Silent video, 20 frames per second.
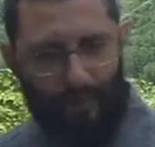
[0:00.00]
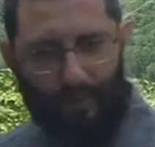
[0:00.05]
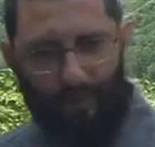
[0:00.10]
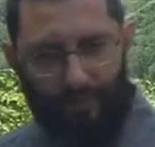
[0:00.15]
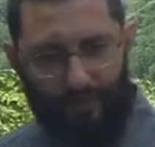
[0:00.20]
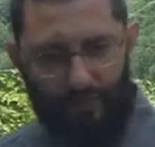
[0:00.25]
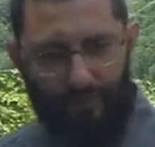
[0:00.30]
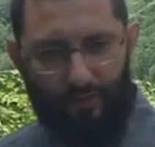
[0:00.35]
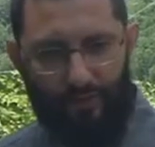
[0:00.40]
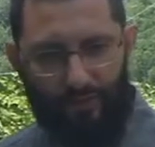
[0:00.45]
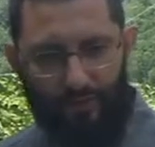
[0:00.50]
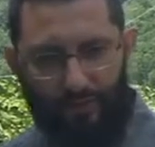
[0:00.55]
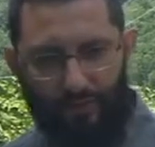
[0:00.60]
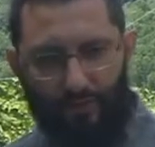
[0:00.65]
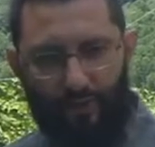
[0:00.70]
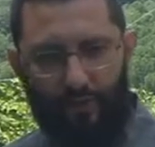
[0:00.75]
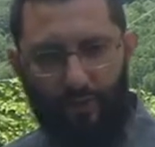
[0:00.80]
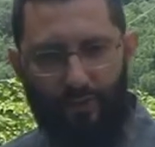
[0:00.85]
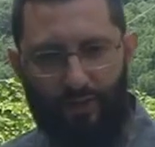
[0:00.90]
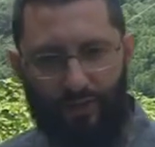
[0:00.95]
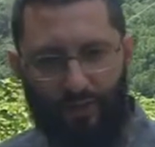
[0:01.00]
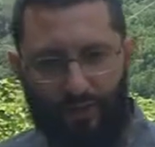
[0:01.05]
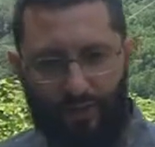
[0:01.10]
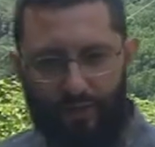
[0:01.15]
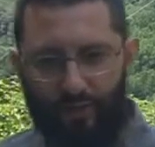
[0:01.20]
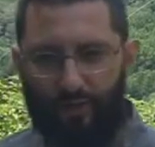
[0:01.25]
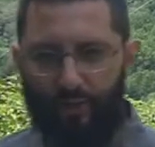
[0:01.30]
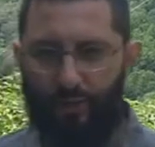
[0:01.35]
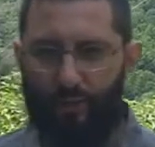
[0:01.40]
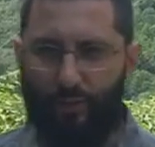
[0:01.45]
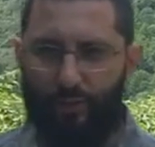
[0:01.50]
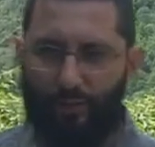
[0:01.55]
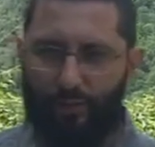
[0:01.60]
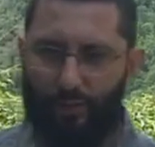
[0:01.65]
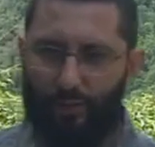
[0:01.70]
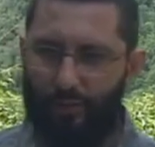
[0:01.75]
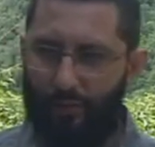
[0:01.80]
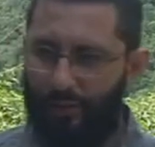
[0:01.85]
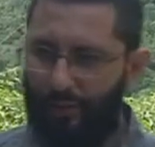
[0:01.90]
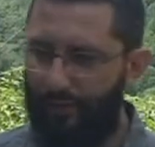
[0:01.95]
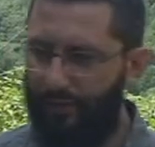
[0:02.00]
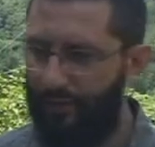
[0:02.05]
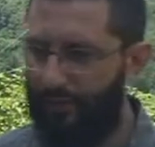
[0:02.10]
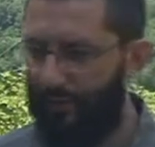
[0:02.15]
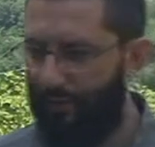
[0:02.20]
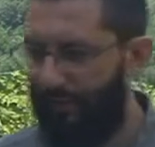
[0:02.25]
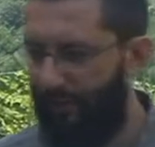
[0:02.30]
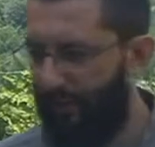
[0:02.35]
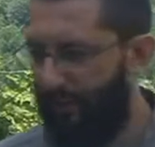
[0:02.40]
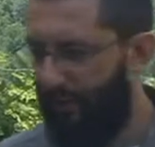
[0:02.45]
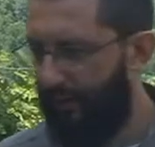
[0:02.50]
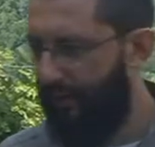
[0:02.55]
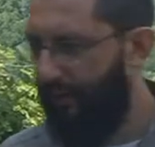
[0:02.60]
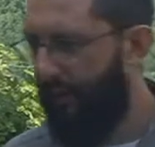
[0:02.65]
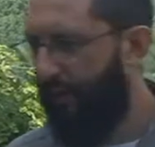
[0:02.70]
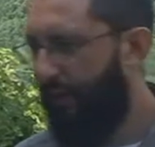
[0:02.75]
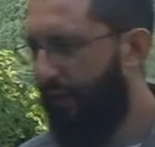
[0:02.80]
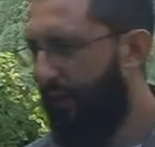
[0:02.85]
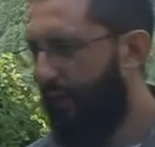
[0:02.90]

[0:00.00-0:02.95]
and it's interesting too, because this whole easy believism thing